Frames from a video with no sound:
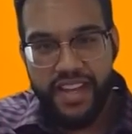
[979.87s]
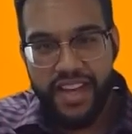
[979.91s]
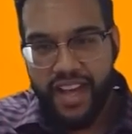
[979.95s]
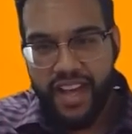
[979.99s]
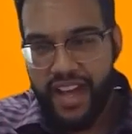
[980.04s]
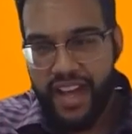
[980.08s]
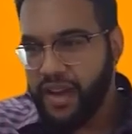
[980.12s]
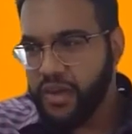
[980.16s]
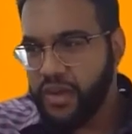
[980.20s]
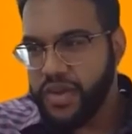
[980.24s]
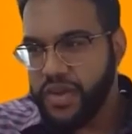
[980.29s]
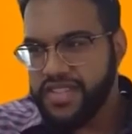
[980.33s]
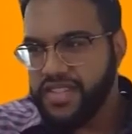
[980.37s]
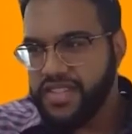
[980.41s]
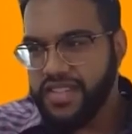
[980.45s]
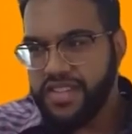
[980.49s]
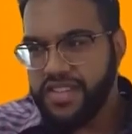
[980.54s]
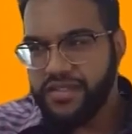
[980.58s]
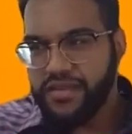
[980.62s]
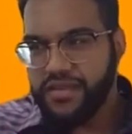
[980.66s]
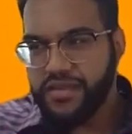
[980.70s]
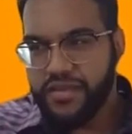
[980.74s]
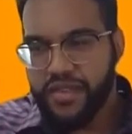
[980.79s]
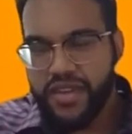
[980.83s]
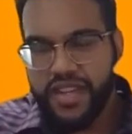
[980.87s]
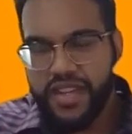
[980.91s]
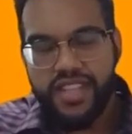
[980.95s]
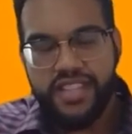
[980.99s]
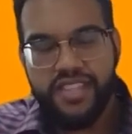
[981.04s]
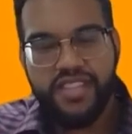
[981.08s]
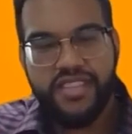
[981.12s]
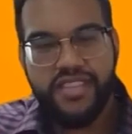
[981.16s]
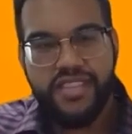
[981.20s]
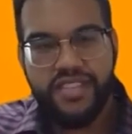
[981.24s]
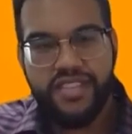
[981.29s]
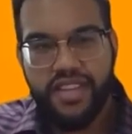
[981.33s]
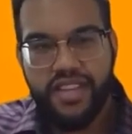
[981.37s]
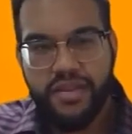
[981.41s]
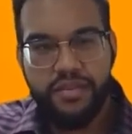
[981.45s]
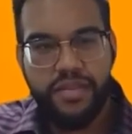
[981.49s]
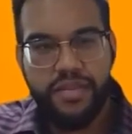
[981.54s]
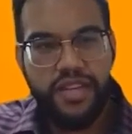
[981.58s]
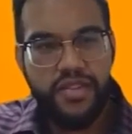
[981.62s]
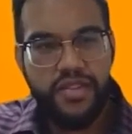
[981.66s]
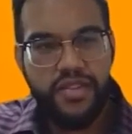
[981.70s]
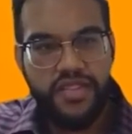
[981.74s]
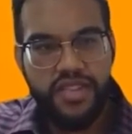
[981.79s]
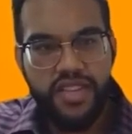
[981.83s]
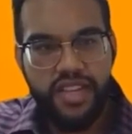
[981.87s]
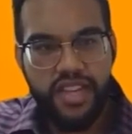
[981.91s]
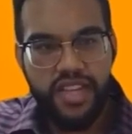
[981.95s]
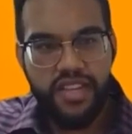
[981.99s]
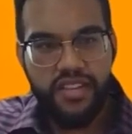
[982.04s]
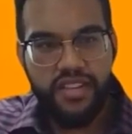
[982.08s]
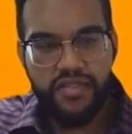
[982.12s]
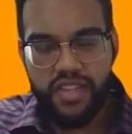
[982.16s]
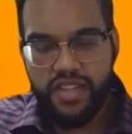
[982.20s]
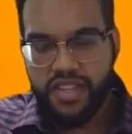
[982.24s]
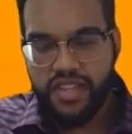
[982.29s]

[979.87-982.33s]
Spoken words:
I wasn't afraid to step outside of the